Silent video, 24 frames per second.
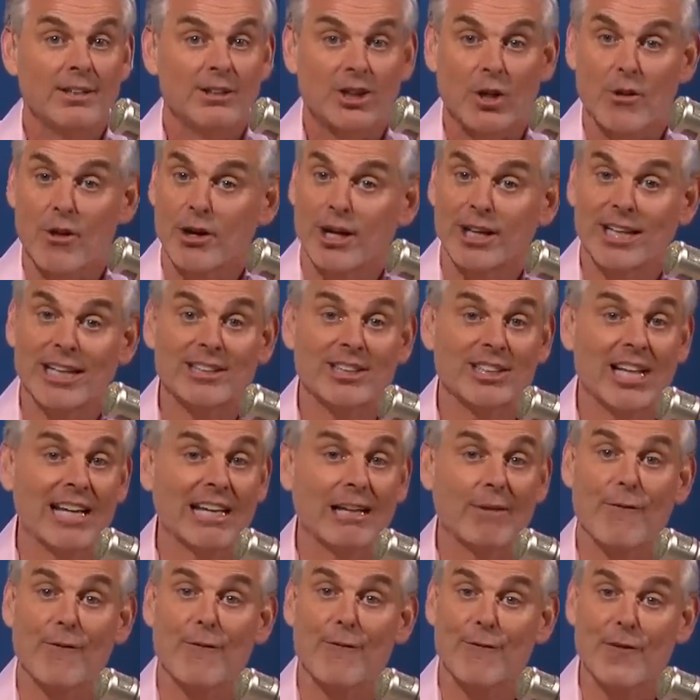So they're going to
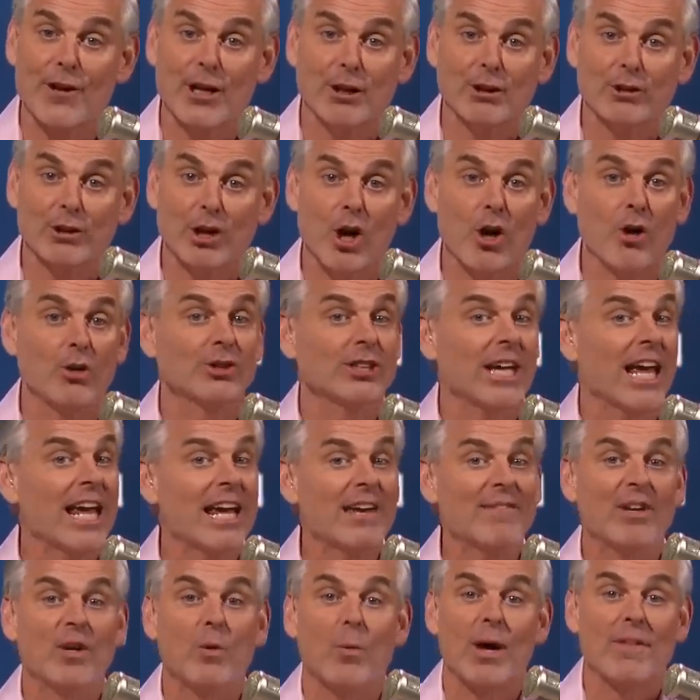settle for field goals
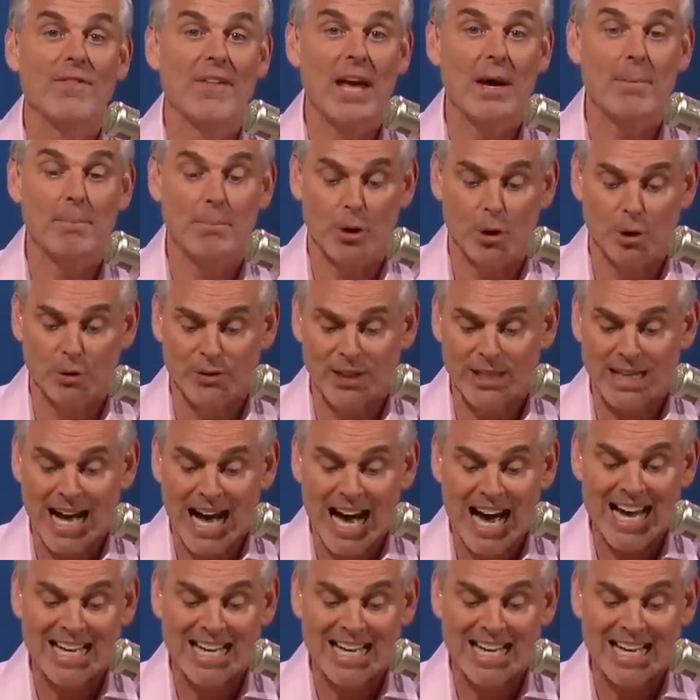even when they move it.